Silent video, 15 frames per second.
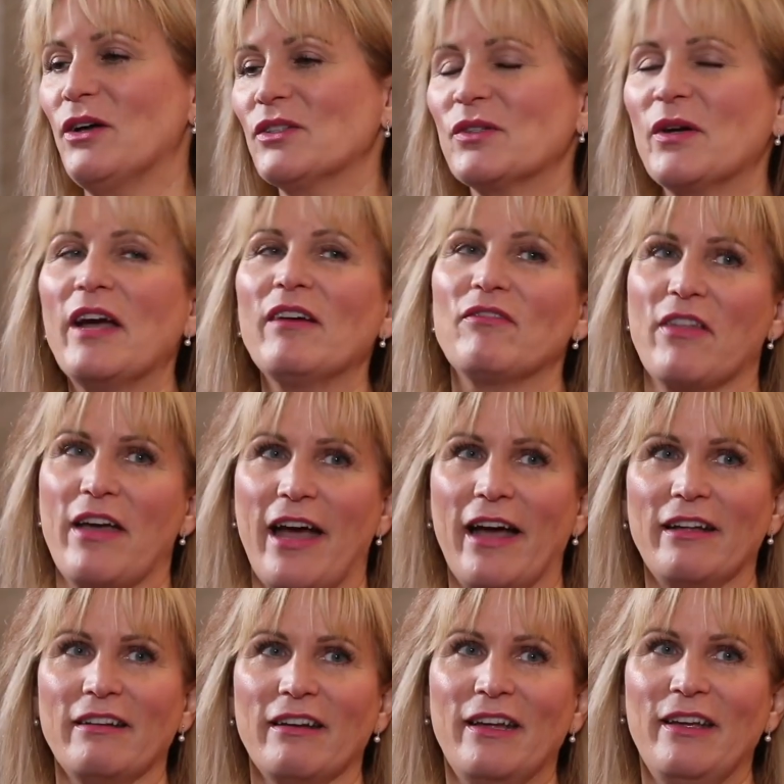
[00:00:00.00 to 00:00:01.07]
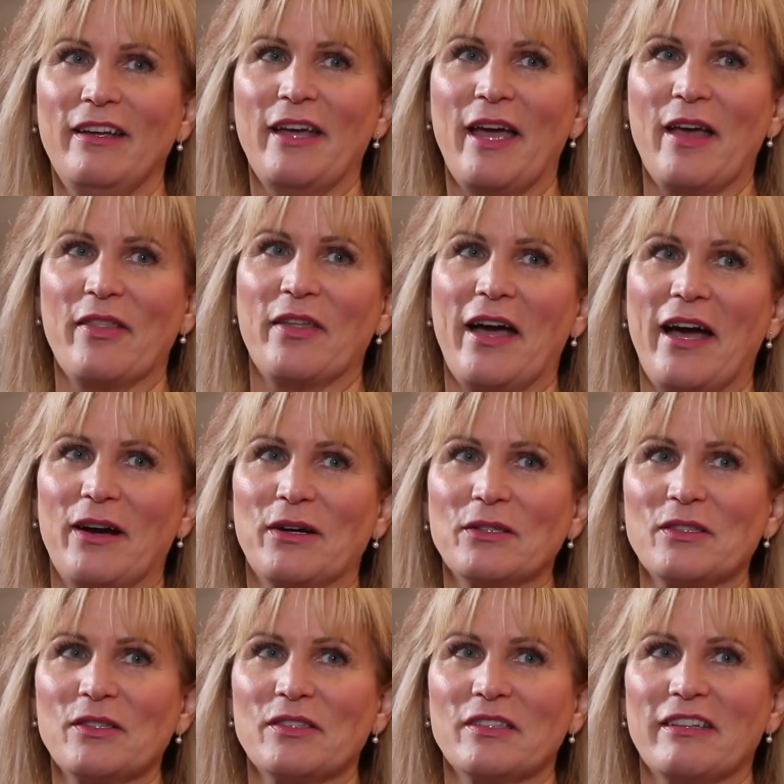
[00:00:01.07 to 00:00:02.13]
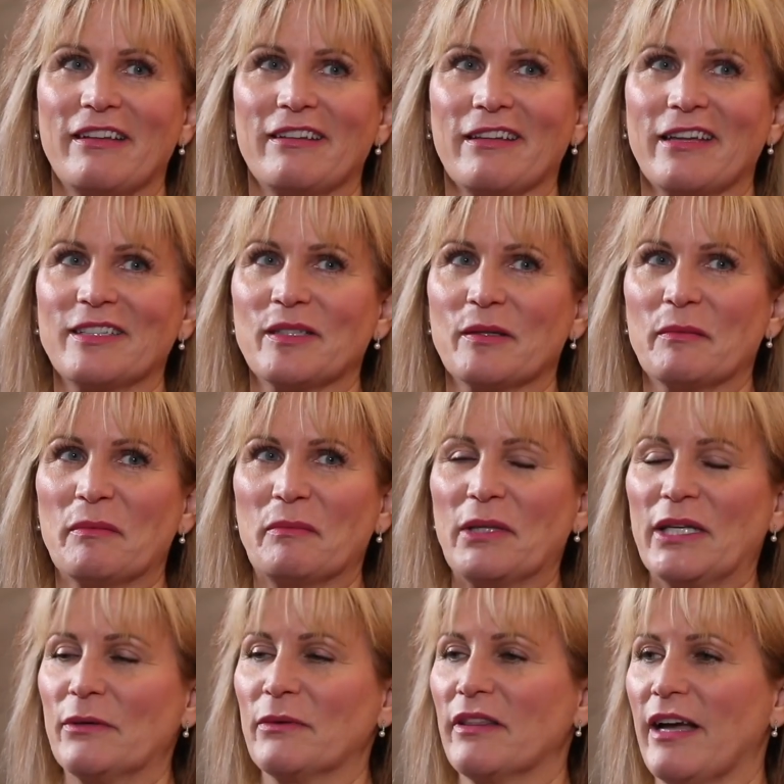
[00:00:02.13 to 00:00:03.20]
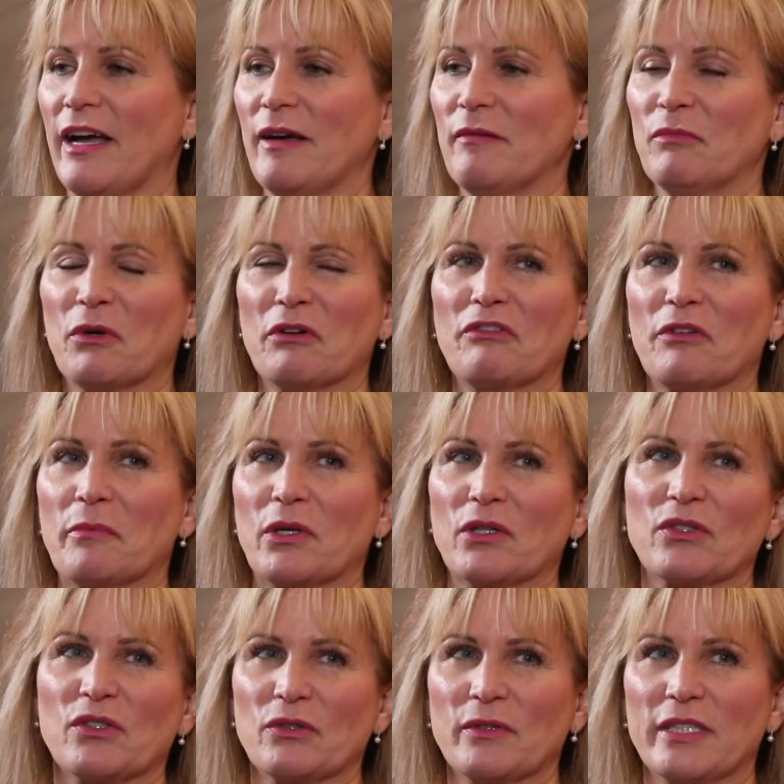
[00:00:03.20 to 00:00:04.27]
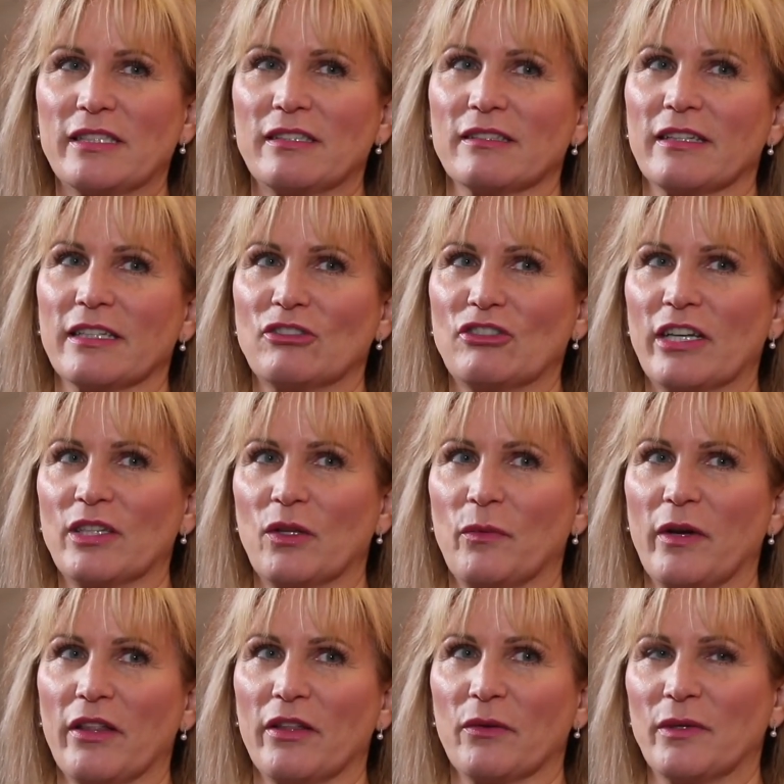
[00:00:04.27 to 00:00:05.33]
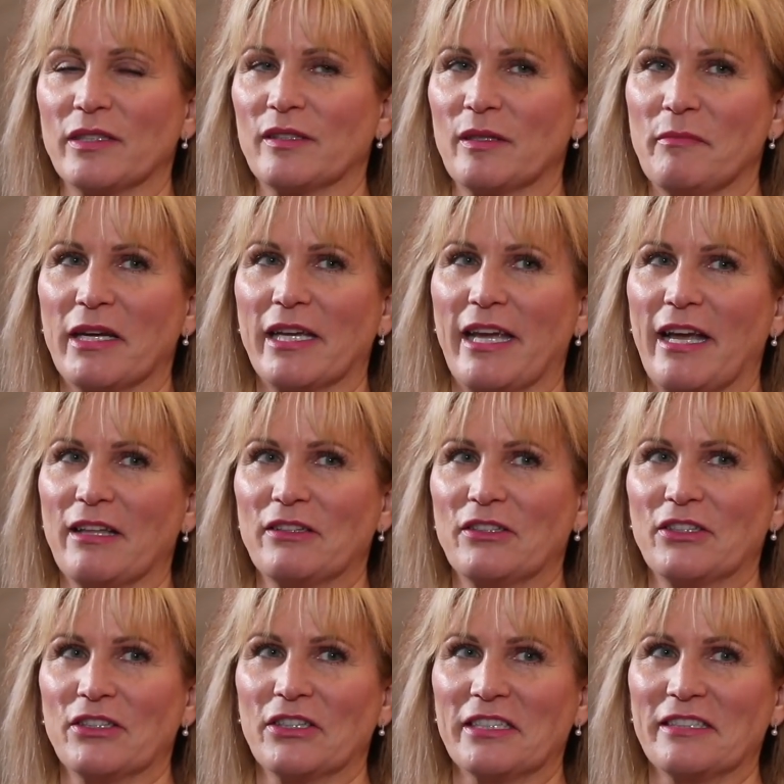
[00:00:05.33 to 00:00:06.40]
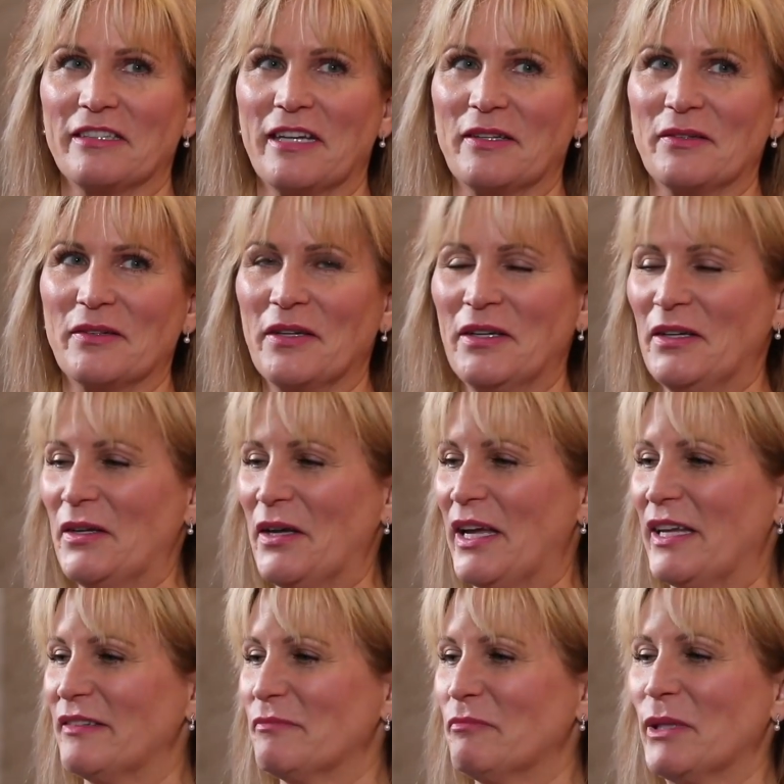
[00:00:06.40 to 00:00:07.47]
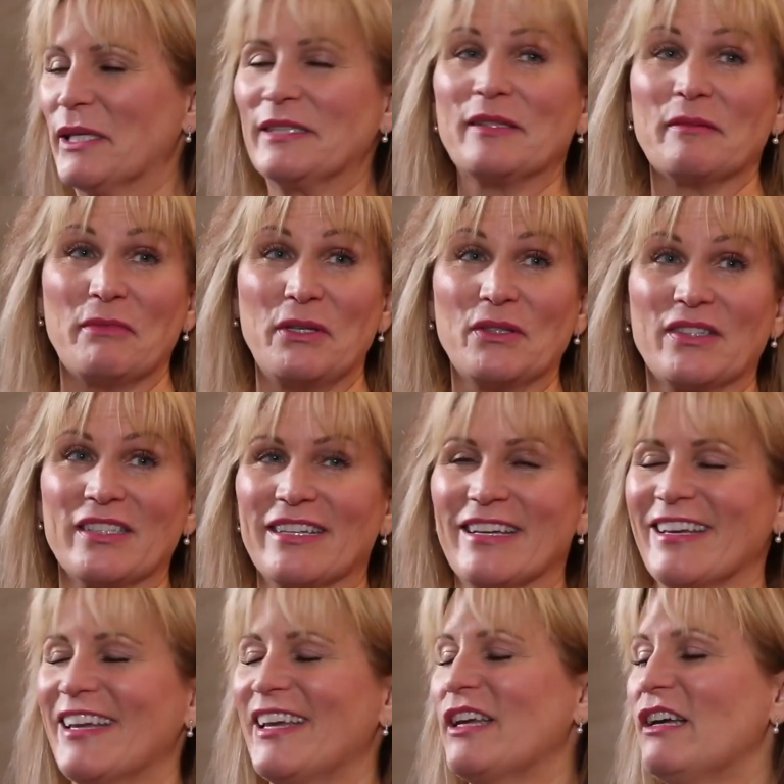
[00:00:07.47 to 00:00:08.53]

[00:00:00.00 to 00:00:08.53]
also have that at the house and like to play with that more for personal reasons, like check the weather, what's on my calendar, and play some music.